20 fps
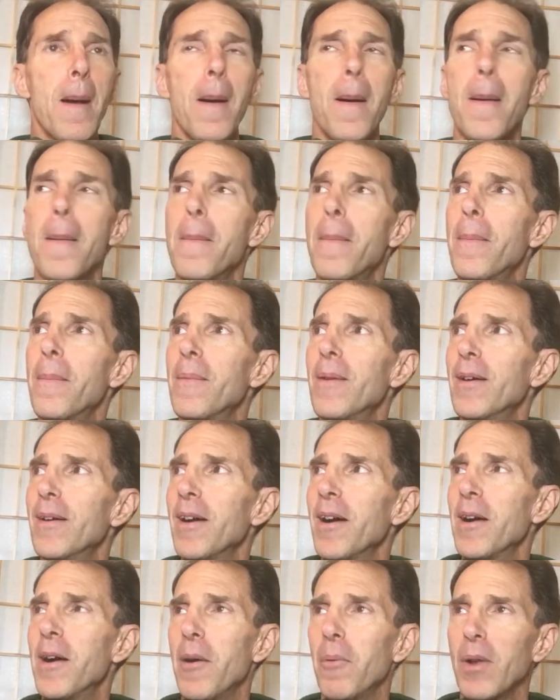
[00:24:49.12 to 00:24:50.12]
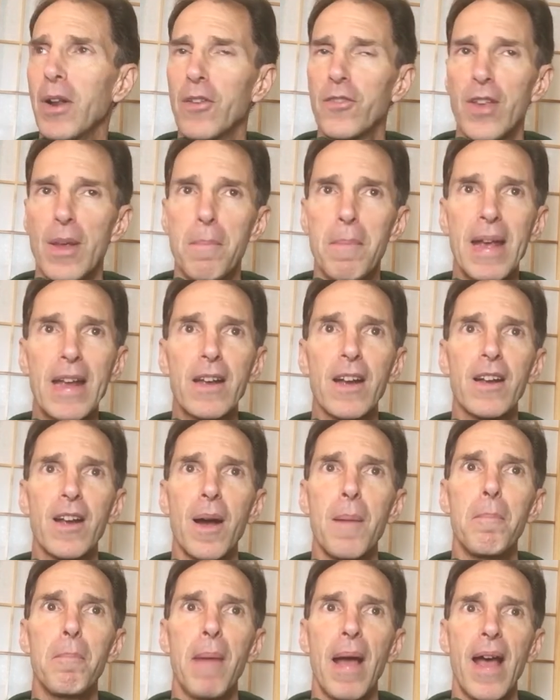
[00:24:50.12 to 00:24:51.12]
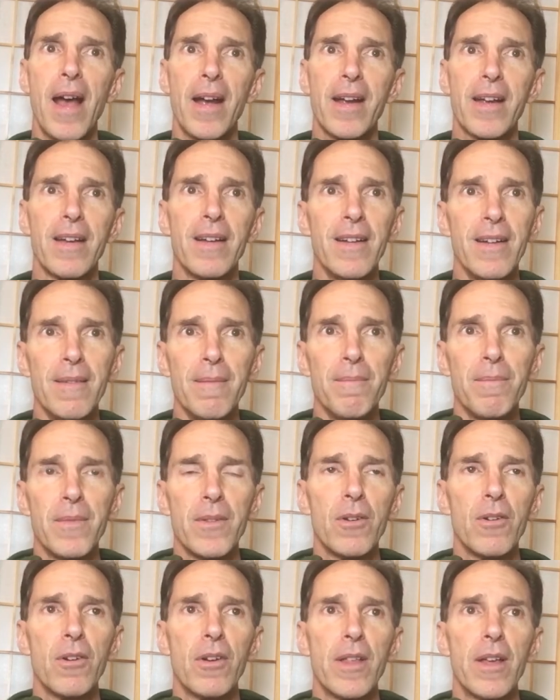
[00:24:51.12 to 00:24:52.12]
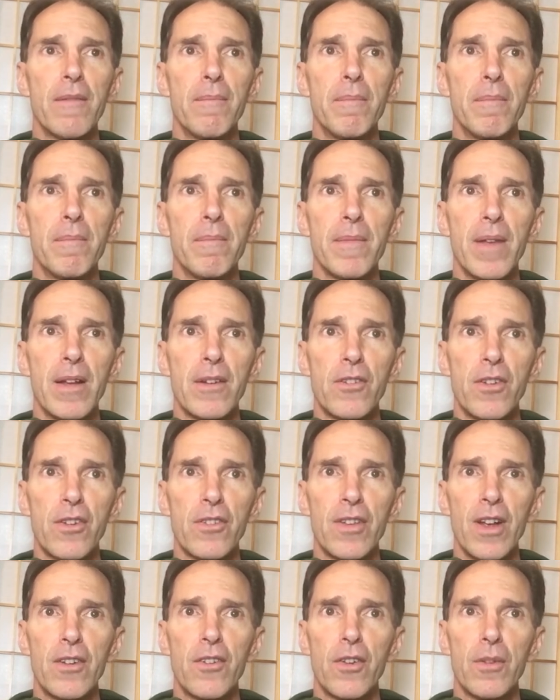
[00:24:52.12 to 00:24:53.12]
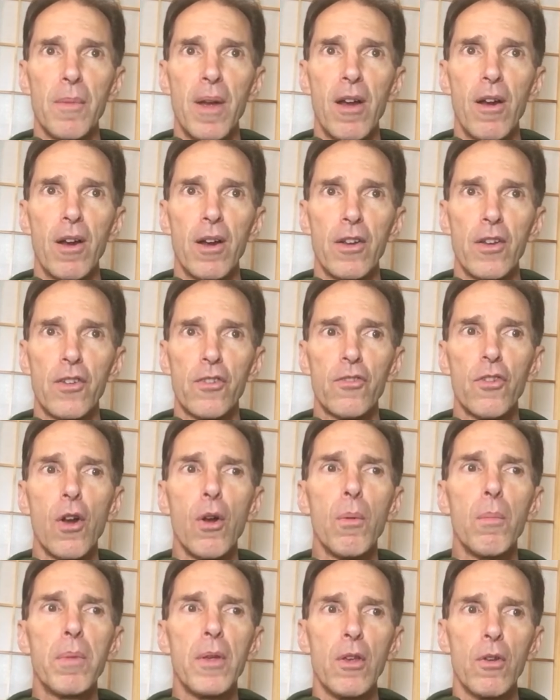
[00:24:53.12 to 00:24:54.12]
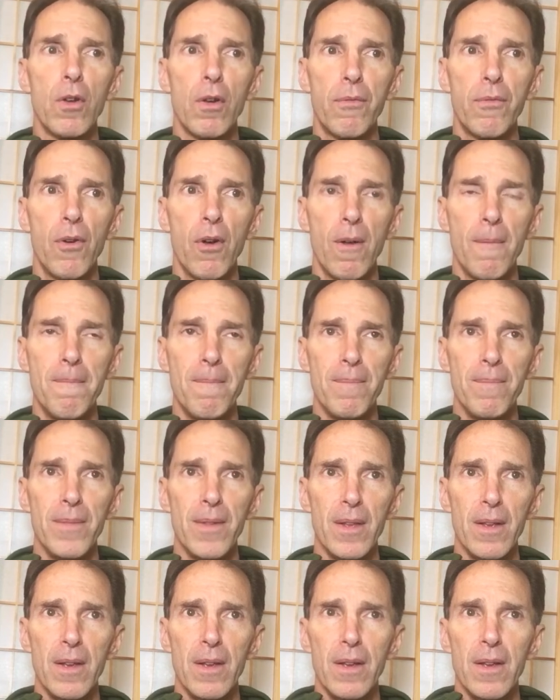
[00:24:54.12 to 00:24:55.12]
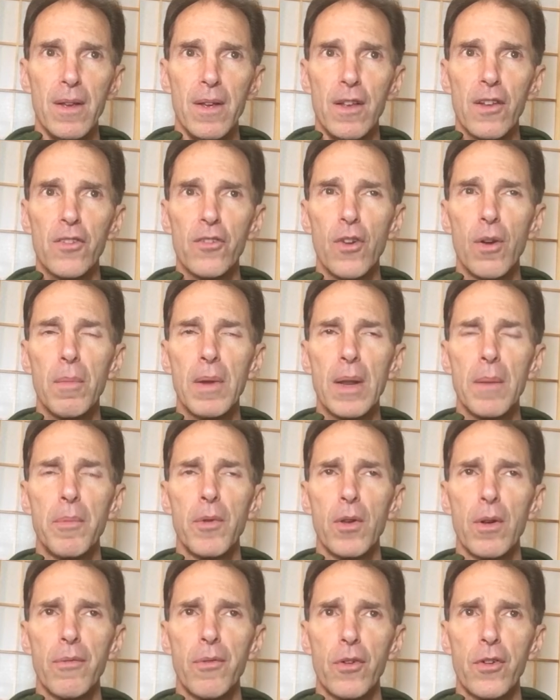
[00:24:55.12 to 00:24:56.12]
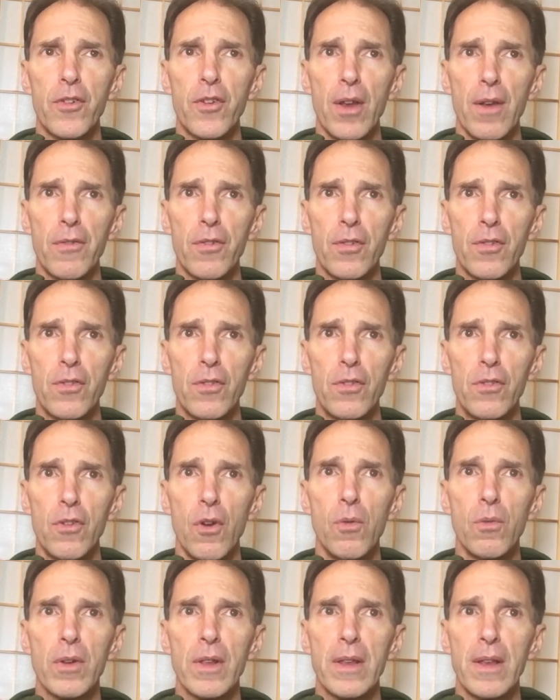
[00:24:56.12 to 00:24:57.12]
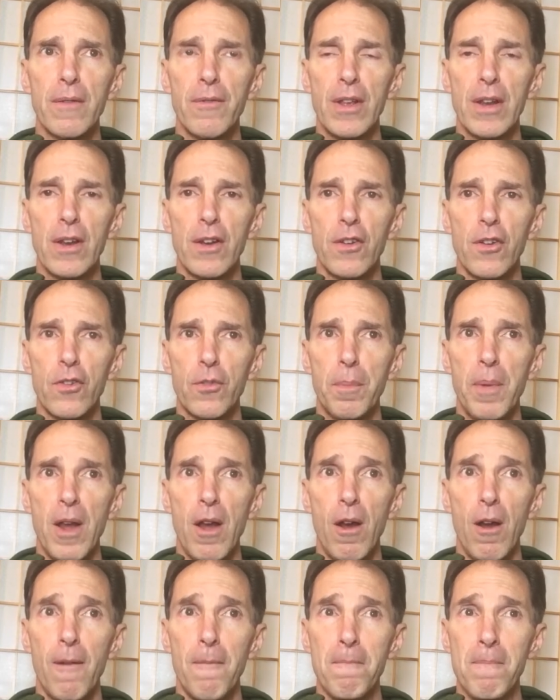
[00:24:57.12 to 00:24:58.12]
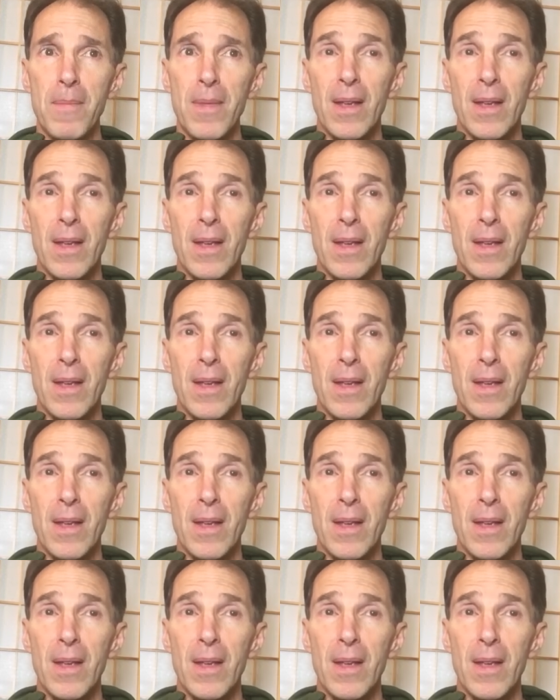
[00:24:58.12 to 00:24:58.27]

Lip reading: I want to say, make a comeback. Oh, that just touches my heart. It's so beautiful. So many beautiful shifts. Don't give in to despair.